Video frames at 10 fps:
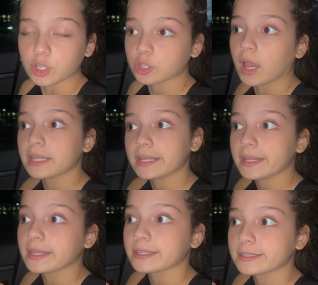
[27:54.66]
So I
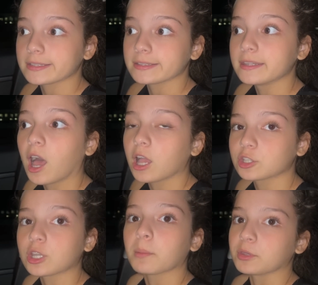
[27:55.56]
need to not
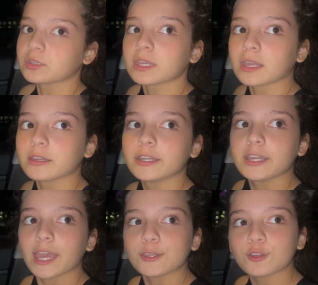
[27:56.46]
stop using it.
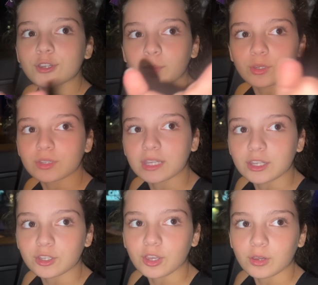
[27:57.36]
And you stop using it,
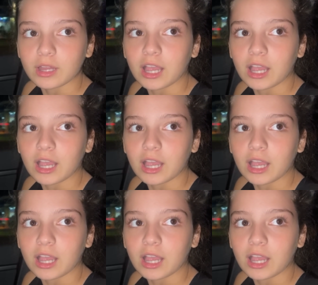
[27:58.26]
so your lashes